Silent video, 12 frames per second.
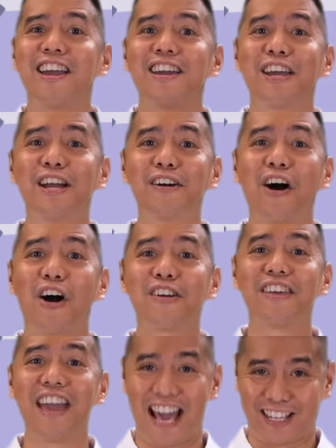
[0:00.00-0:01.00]
Here are
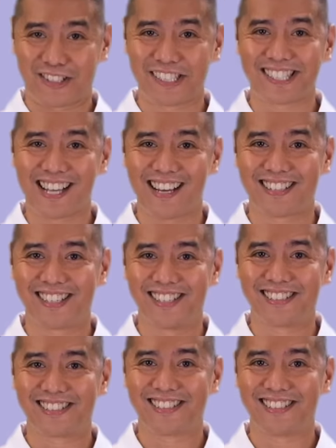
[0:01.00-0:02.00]
the
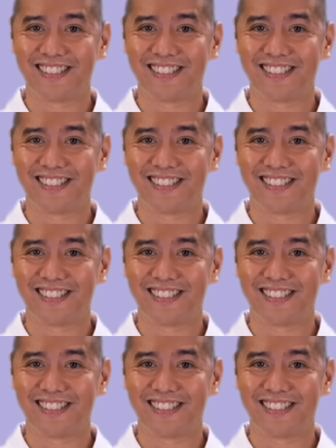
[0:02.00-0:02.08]
exercises.